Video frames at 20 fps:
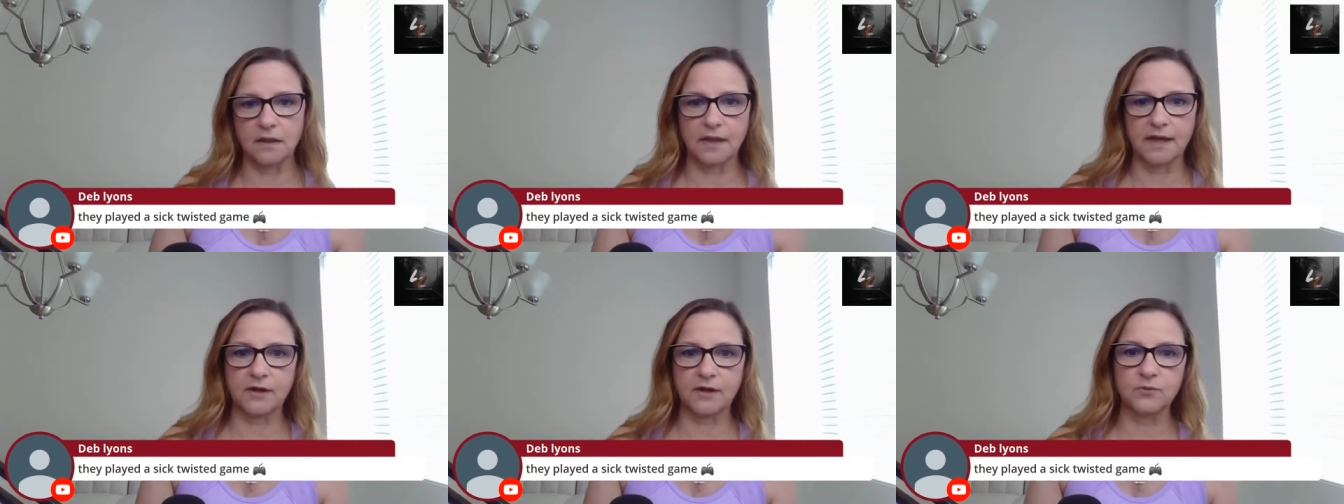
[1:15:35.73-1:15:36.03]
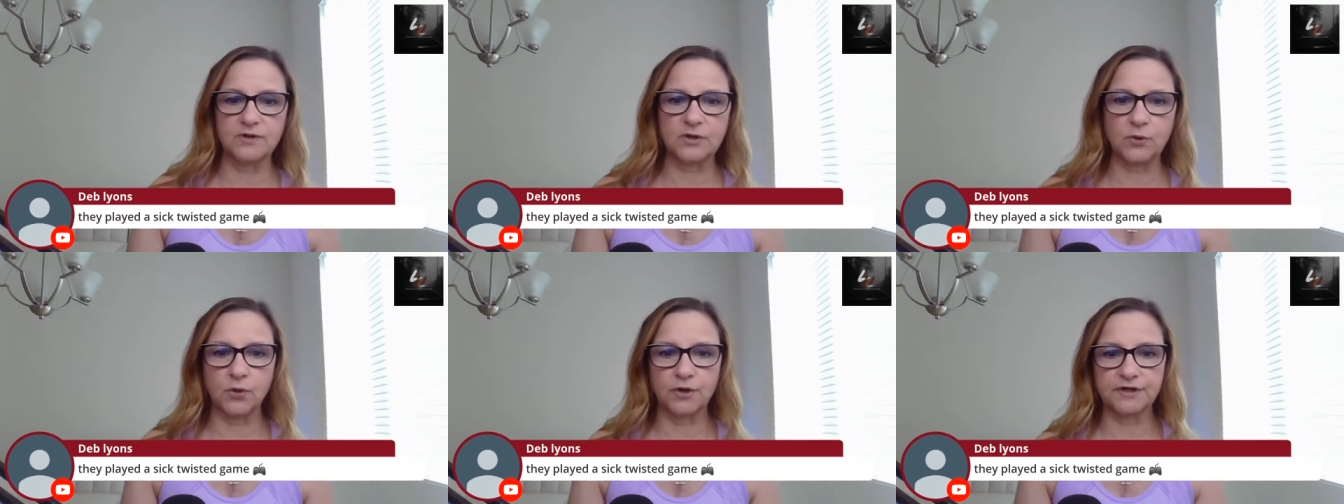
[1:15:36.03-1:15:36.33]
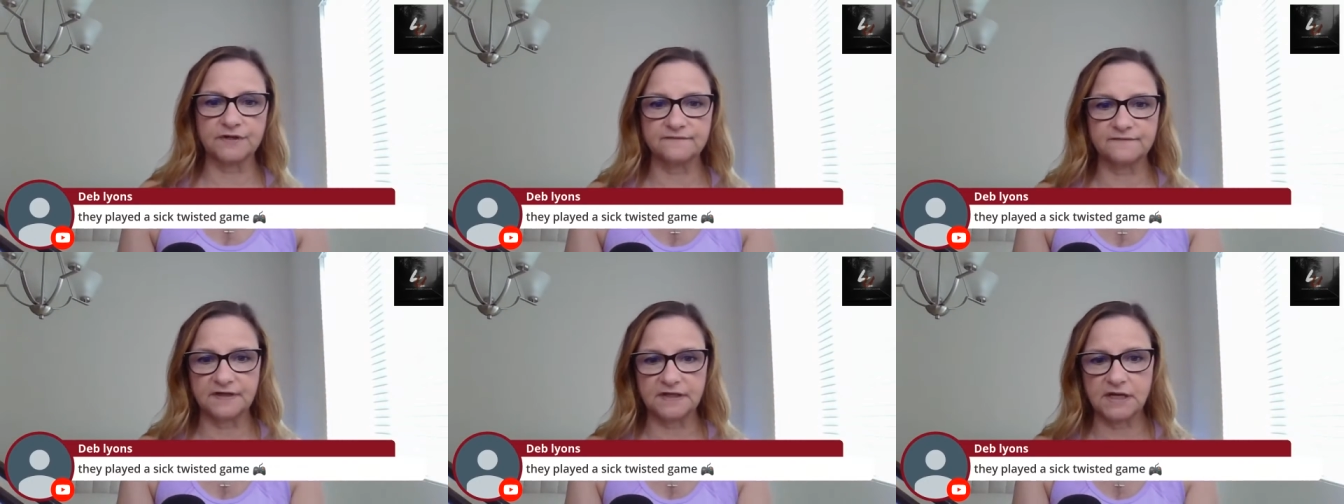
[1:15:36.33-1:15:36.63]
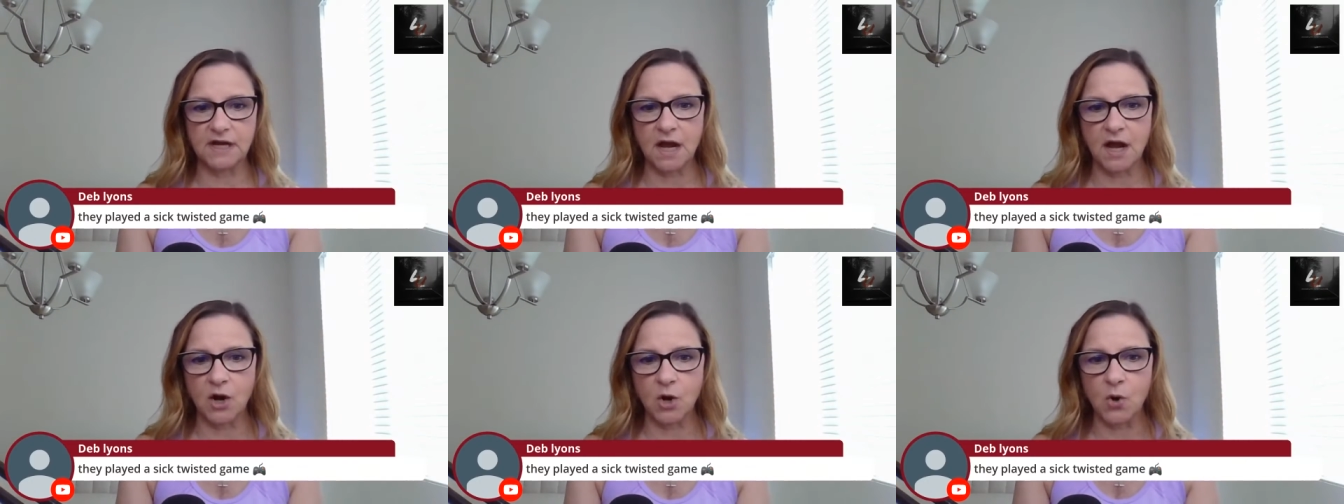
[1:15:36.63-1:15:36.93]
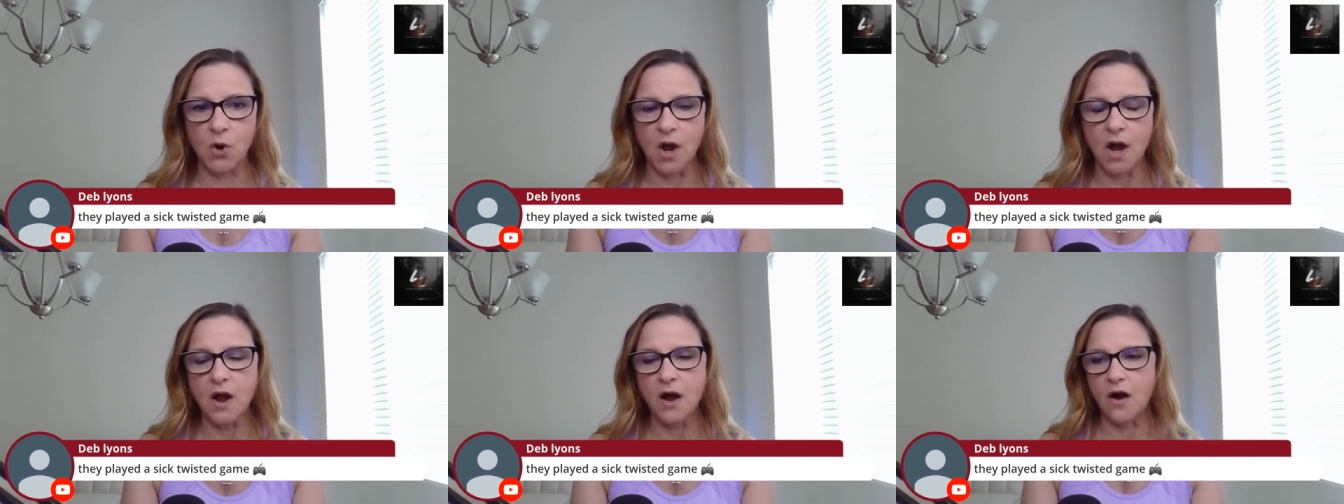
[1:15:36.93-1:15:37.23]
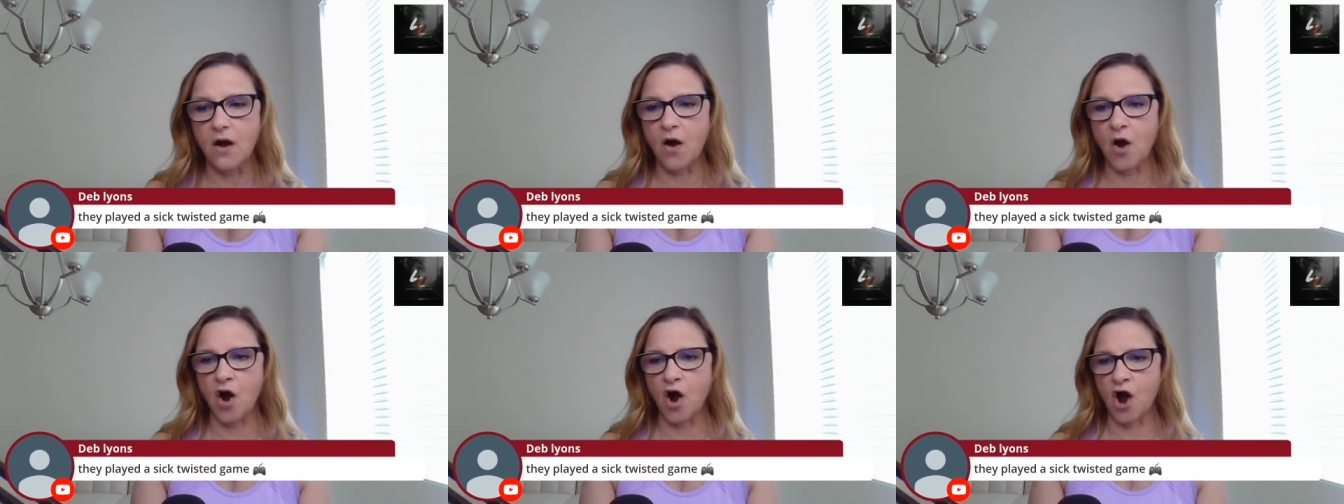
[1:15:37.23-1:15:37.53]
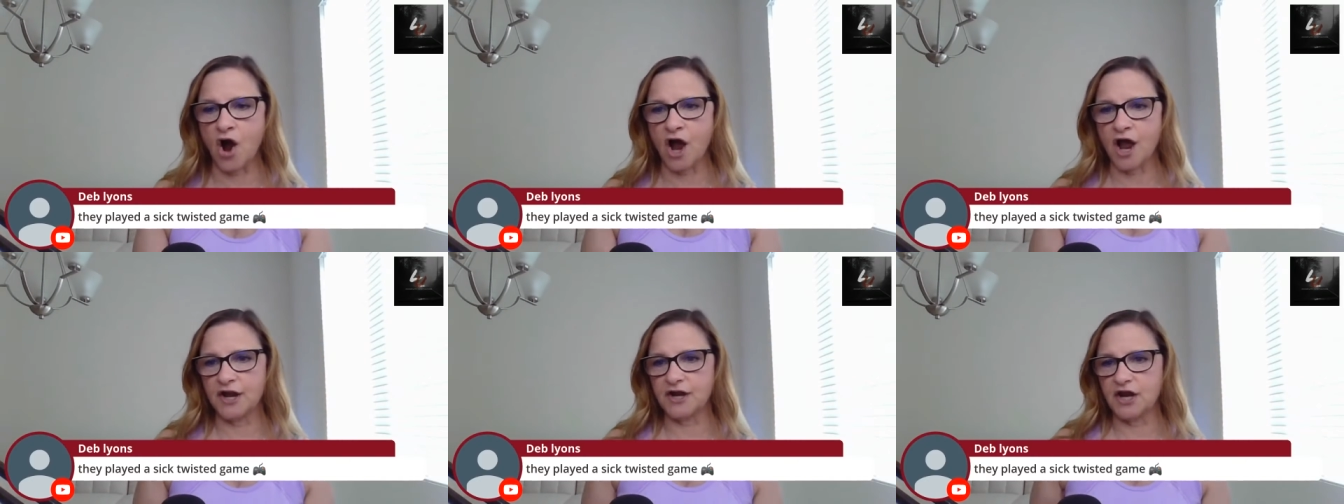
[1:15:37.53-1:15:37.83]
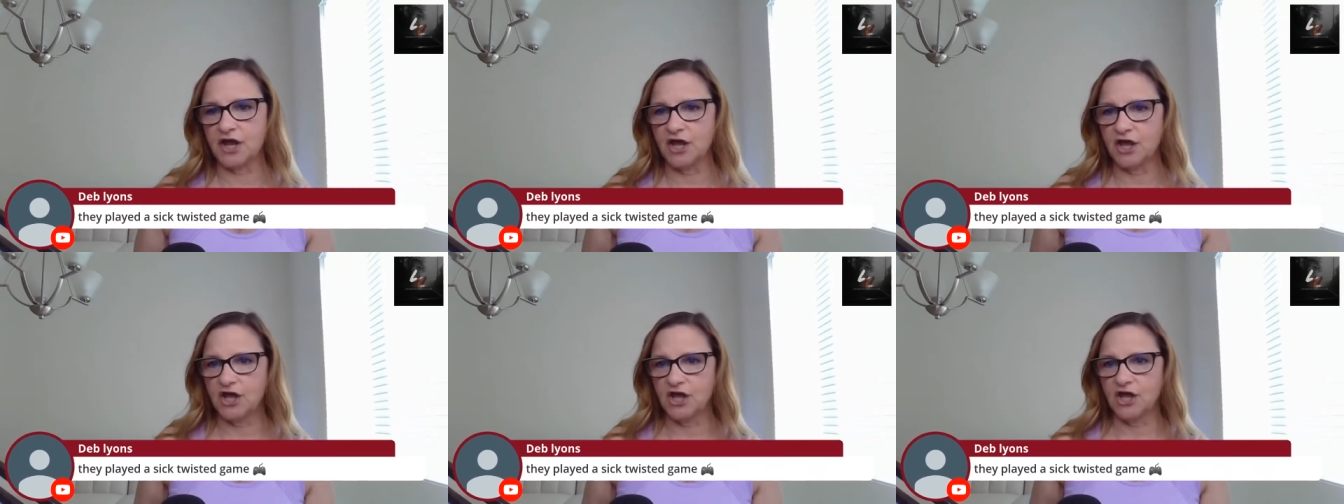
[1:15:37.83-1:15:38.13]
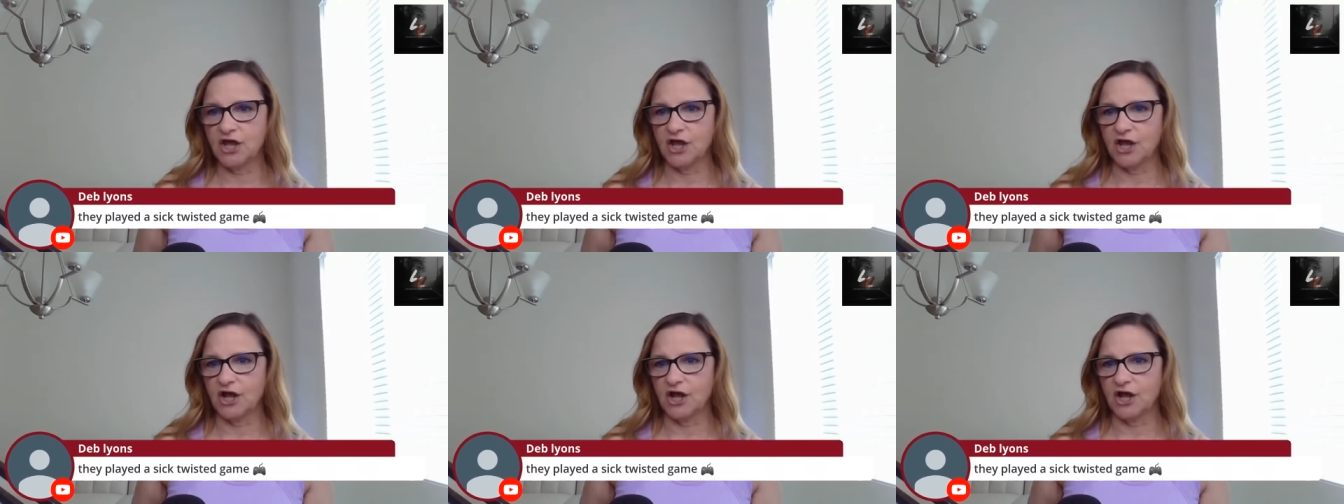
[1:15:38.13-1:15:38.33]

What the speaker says: like a recorded video on